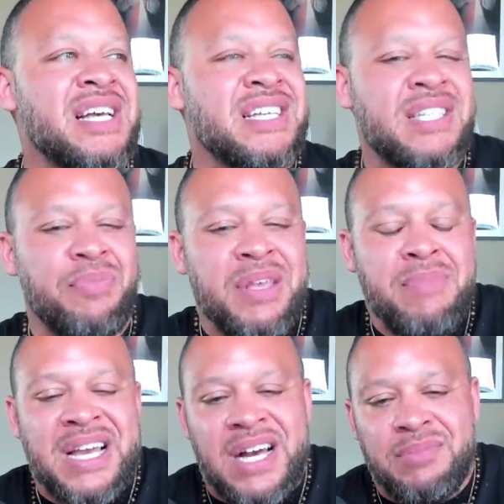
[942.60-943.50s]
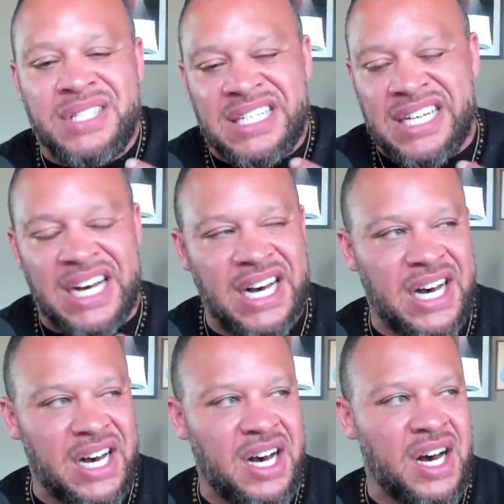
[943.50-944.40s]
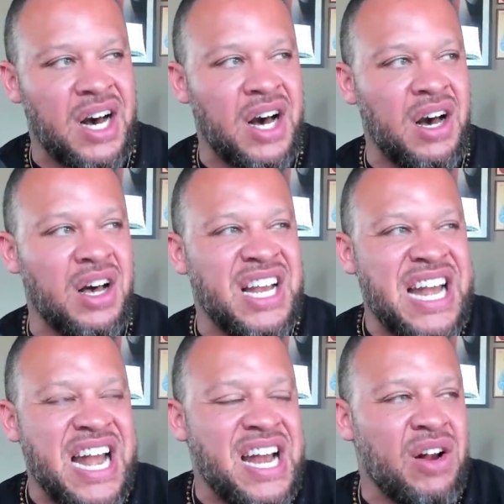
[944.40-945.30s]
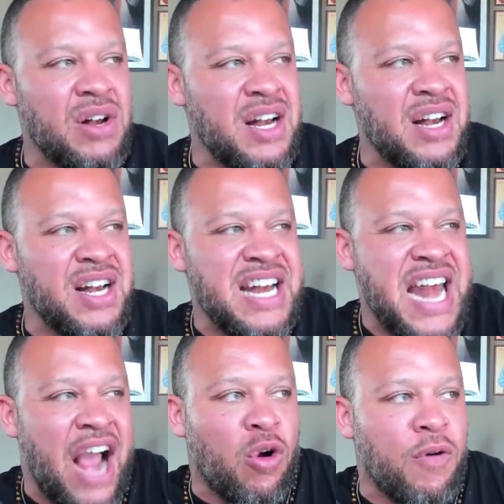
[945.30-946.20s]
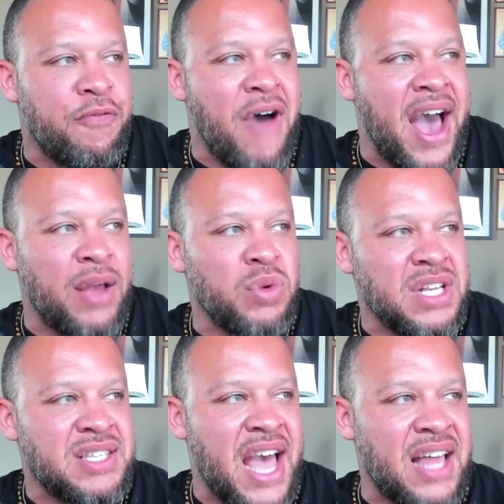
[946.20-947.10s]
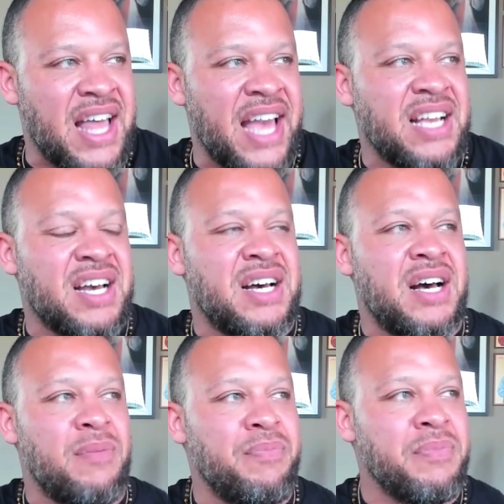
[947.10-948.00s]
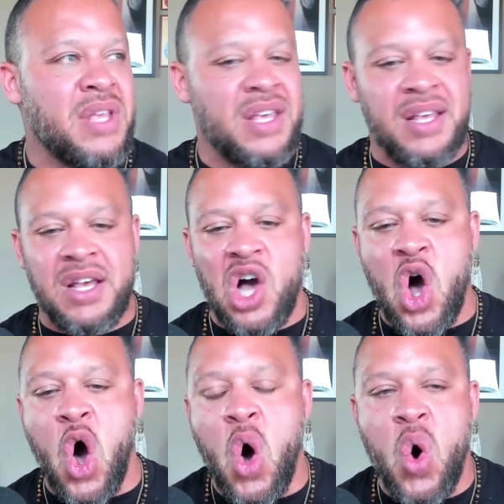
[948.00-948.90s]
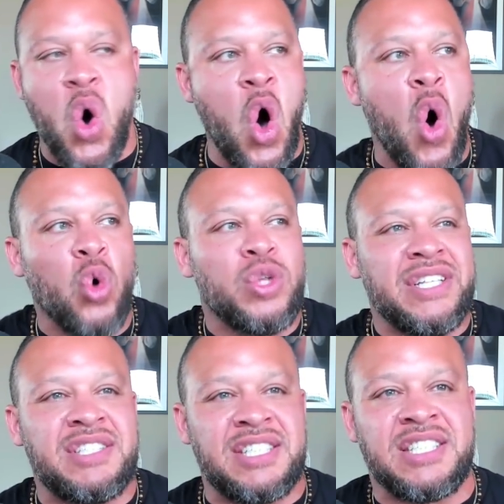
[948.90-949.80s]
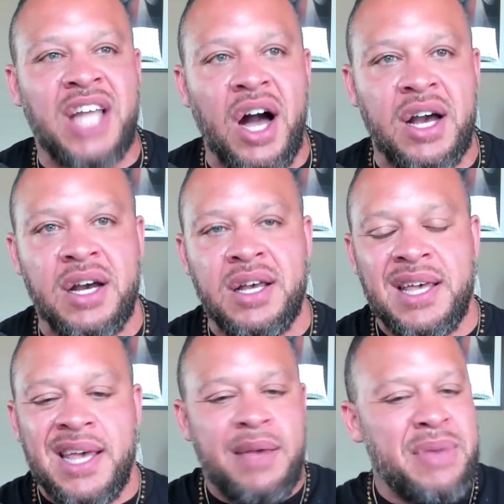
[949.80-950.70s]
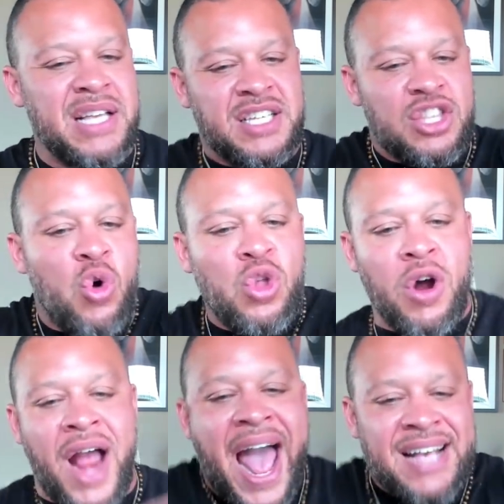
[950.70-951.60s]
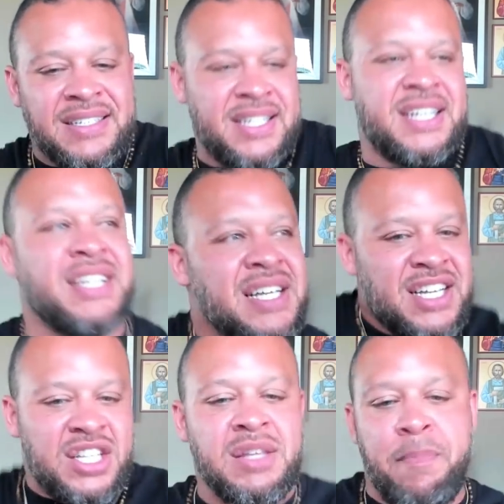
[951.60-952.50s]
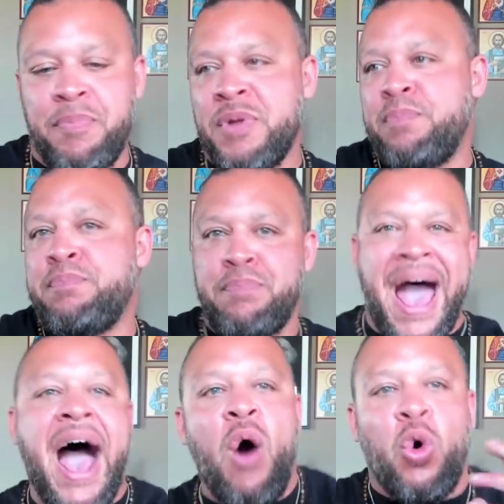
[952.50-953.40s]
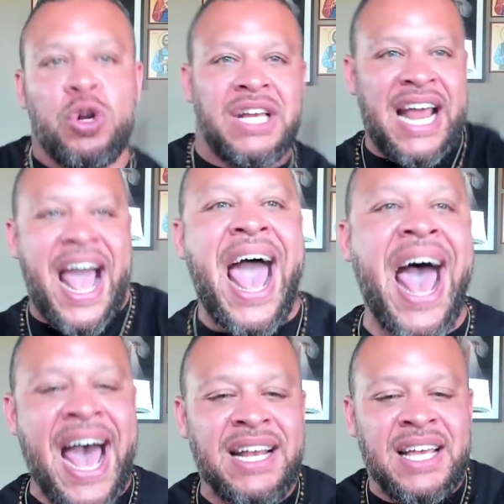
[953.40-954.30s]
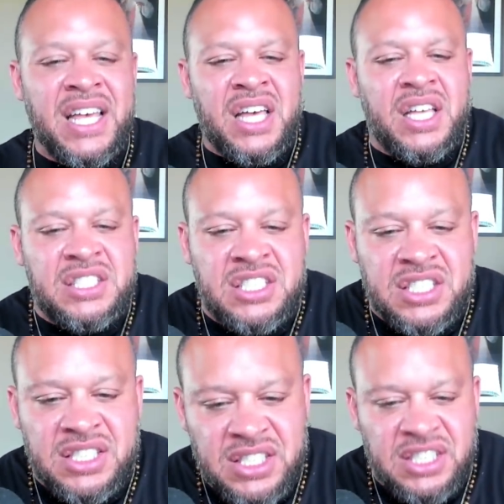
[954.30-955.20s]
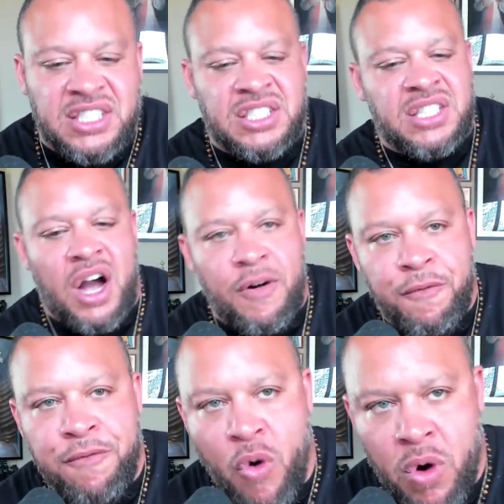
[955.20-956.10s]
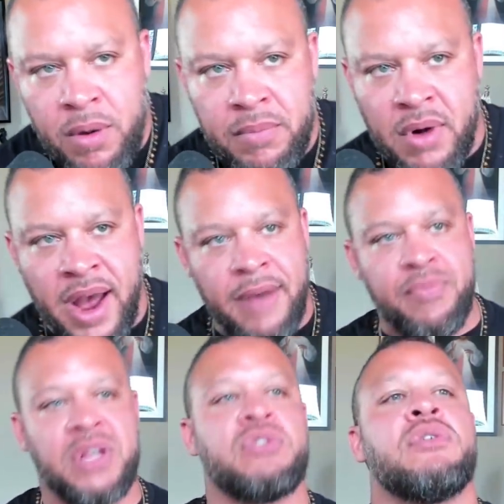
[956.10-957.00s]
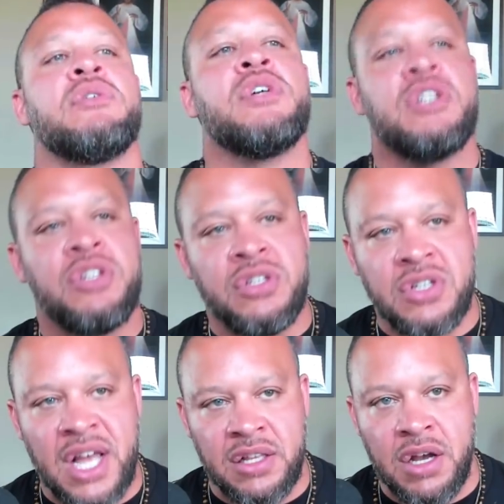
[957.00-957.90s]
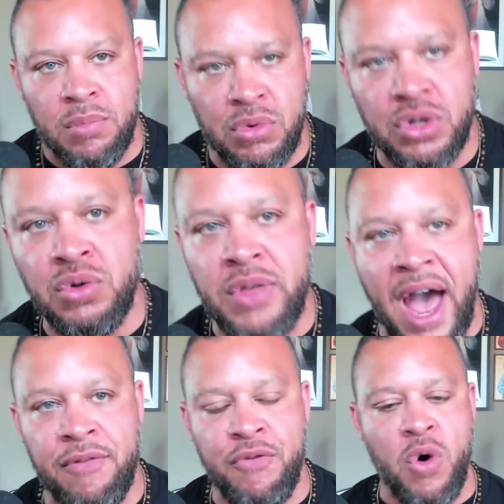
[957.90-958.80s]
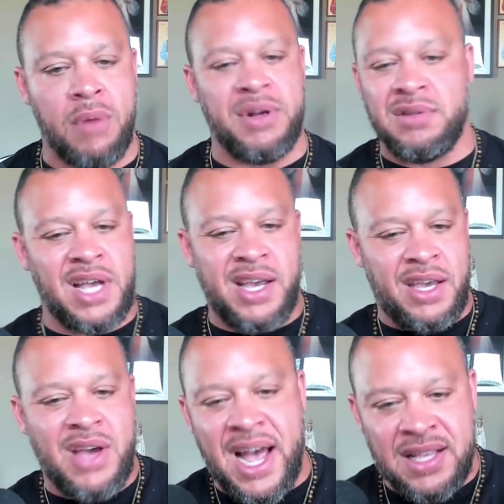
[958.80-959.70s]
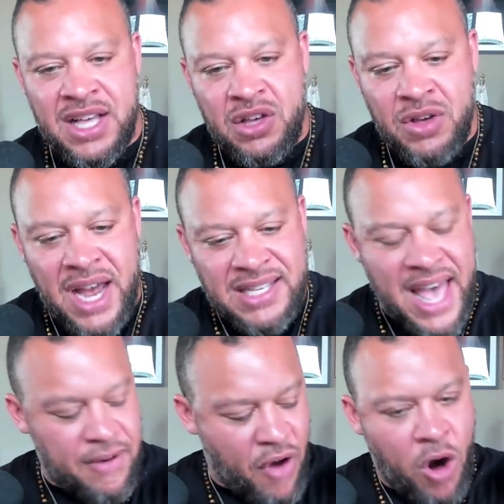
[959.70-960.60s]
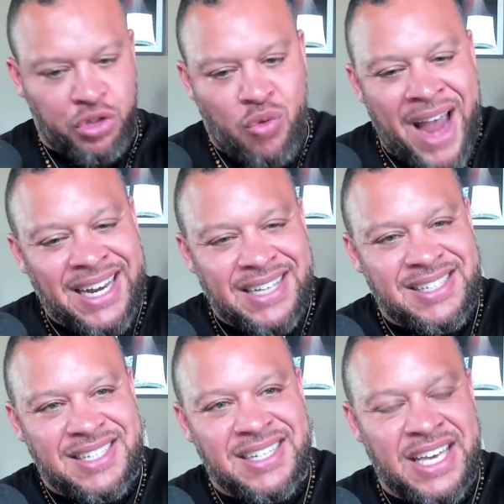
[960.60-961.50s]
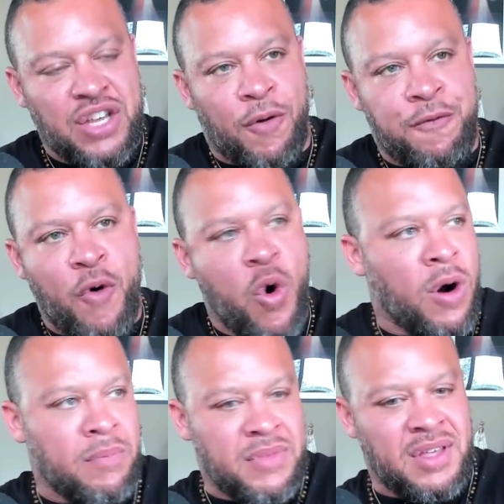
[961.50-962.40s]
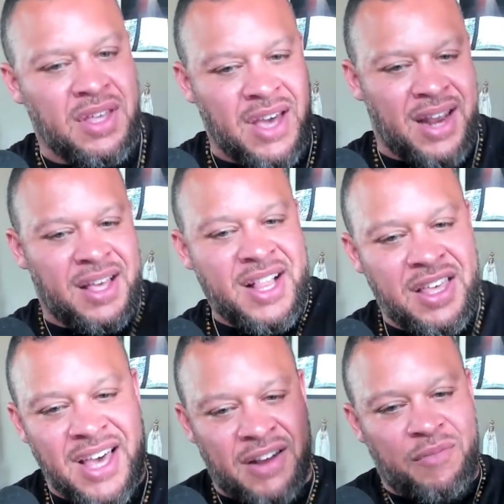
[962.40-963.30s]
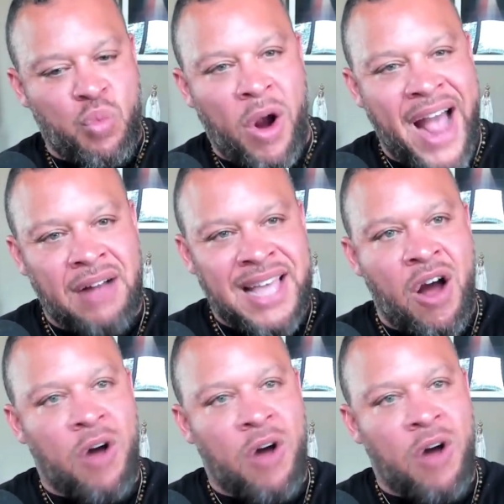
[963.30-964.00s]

something becomes uh, uh, necrophied. What is that like? Um, all, old and stuck. It means it no longer has the, the the power that it had. It's just stuck form, right? And so Jesus had to come renew that form, and he's like, "You guys, you guys have arthritis in your form. You gotta, you gotta work out that